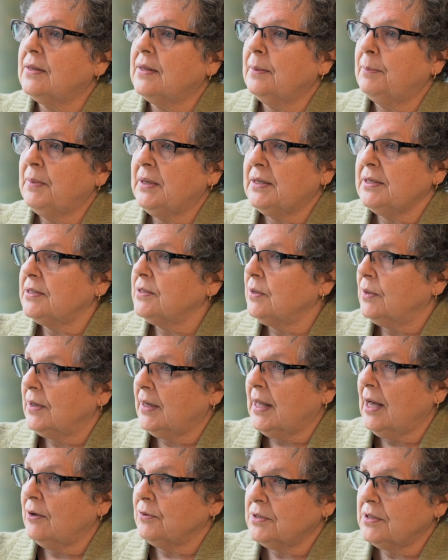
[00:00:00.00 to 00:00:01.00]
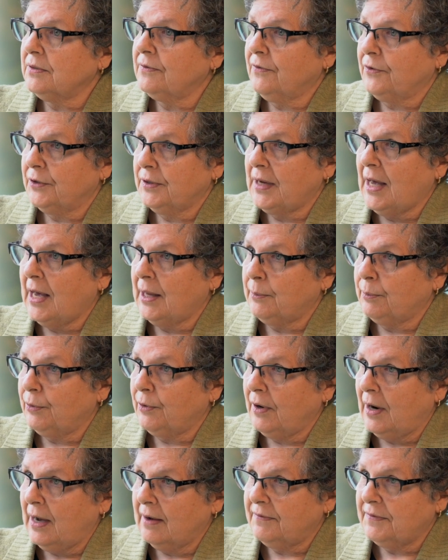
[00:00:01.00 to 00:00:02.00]
the Minnesota Council for
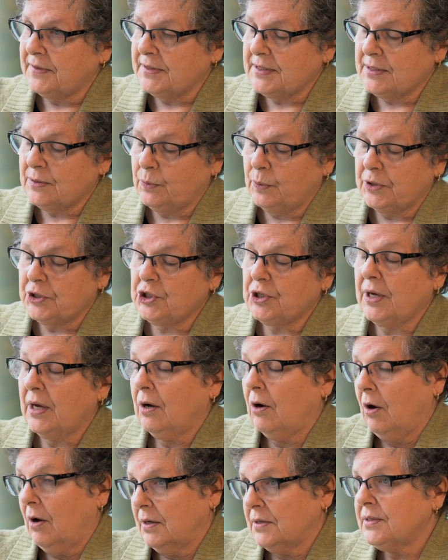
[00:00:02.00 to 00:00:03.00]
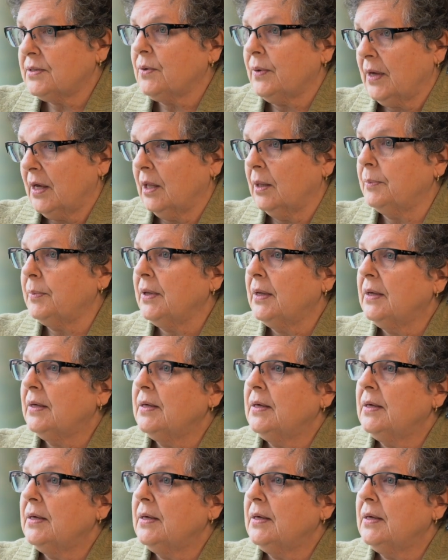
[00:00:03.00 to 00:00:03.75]
Nonprofits, which also help